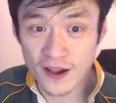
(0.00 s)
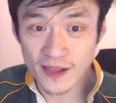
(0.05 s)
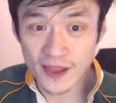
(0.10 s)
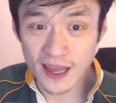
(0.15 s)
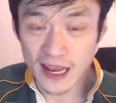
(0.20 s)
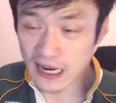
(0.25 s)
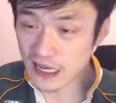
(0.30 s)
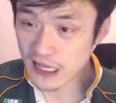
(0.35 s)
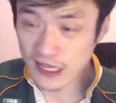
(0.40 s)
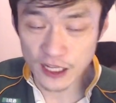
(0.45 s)

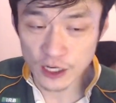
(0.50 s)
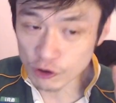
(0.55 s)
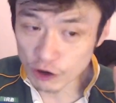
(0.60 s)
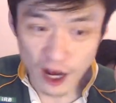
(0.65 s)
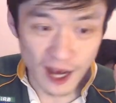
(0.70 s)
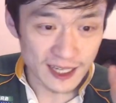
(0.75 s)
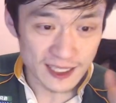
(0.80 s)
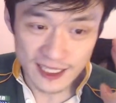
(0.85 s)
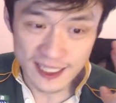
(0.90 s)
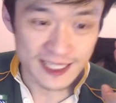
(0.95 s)
And the
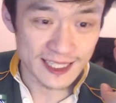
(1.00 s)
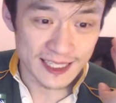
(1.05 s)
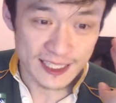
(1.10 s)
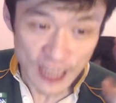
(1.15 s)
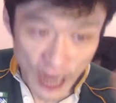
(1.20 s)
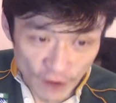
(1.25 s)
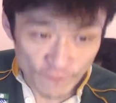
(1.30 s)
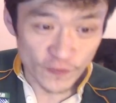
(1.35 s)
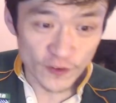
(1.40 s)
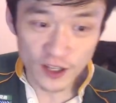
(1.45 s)
grass is
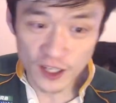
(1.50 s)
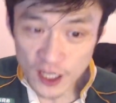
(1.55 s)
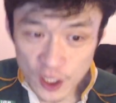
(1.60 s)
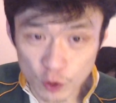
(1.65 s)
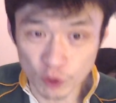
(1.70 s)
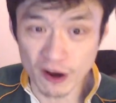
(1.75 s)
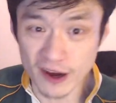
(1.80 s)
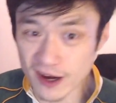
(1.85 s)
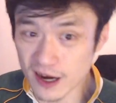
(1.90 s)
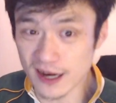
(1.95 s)
definitely
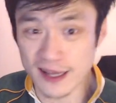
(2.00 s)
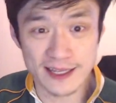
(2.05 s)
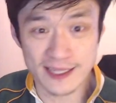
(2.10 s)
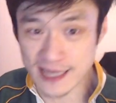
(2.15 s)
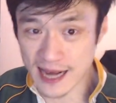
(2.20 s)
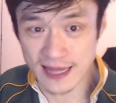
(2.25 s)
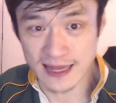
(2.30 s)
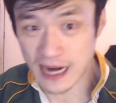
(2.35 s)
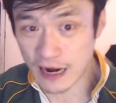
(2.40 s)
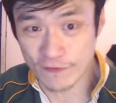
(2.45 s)
greener in
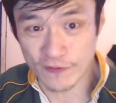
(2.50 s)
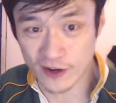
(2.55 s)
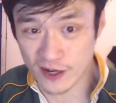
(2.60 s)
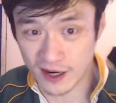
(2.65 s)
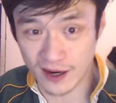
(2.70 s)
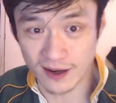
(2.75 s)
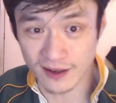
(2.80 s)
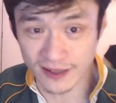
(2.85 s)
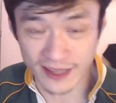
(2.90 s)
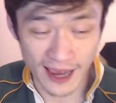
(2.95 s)
South Africa,
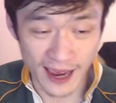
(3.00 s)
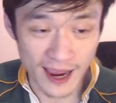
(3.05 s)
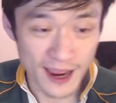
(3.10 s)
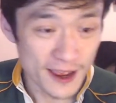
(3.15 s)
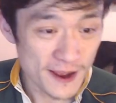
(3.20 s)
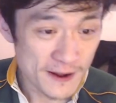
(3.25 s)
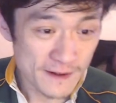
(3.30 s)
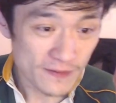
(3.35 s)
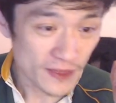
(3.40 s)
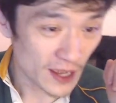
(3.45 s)
okay?
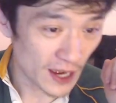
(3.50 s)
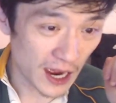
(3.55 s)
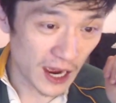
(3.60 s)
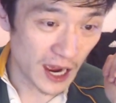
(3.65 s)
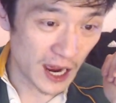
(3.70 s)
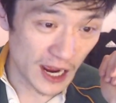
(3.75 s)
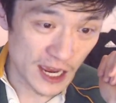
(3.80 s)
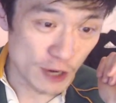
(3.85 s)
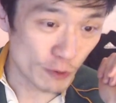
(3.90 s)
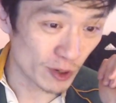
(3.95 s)

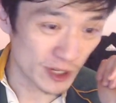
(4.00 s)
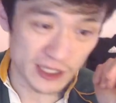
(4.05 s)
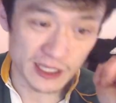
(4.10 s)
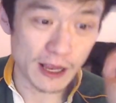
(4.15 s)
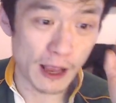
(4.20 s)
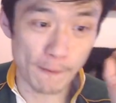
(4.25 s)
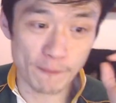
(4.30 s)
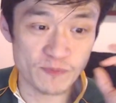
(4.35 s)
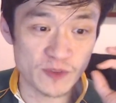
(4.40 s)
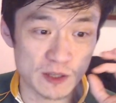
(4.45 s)
It was
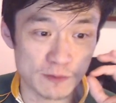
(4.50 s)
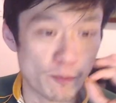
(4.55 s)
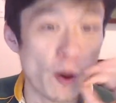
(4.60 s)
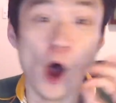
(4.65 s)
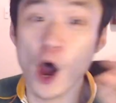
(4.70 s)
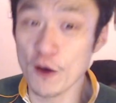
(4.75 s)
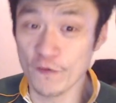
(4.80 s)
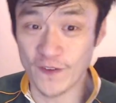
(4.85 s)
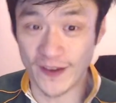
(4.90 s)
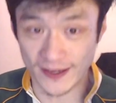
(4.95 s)

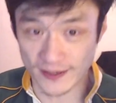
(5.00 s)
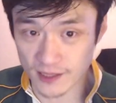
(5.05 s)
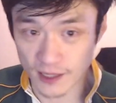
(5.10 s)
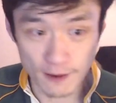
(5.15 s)
perfect.